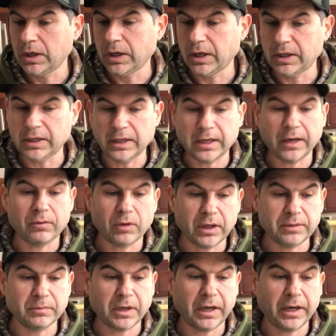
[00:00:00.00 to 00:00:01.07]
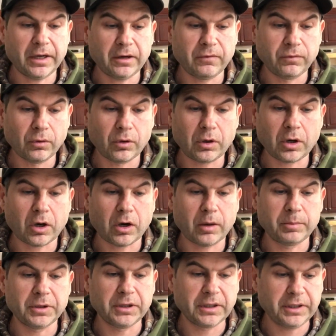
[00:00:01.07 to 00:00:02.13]
and then I run my
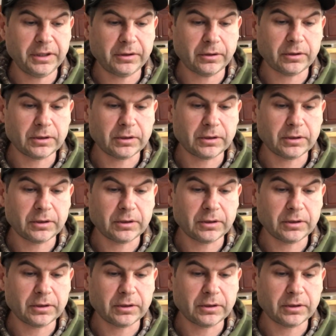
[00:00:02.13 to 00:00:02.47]
fluorocarbon leader.